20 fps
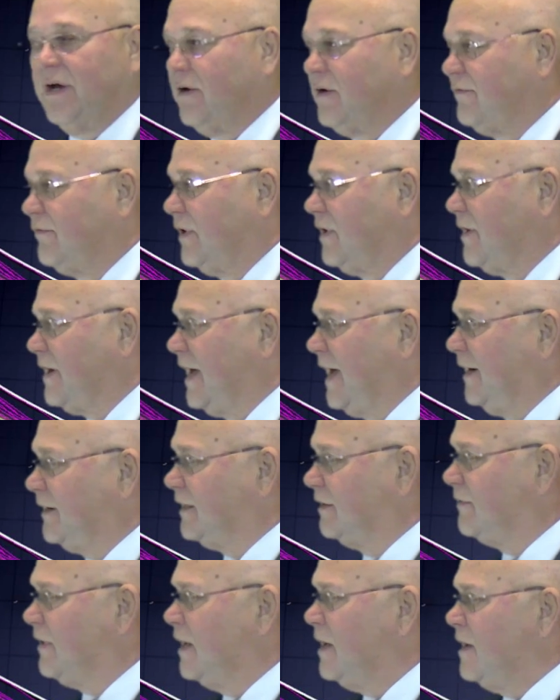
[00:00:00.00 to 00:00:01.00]
very
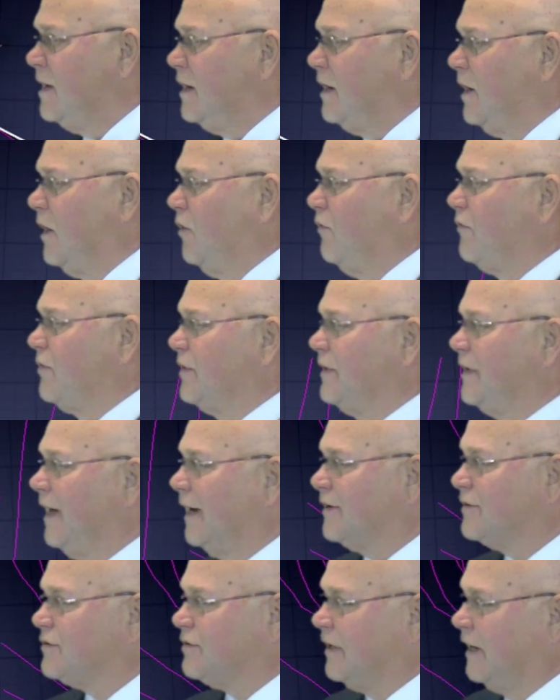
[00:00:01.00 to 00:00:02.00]
active over the
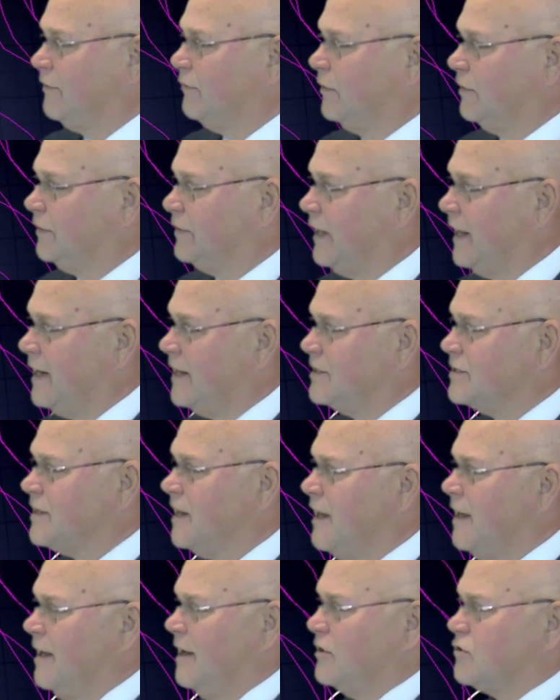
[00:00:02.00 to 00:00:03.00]
next several days.
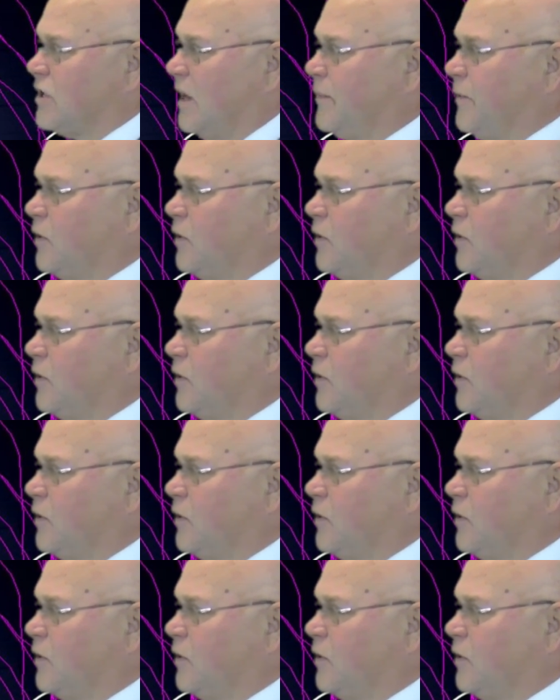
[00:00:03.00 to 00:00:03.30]
Tropical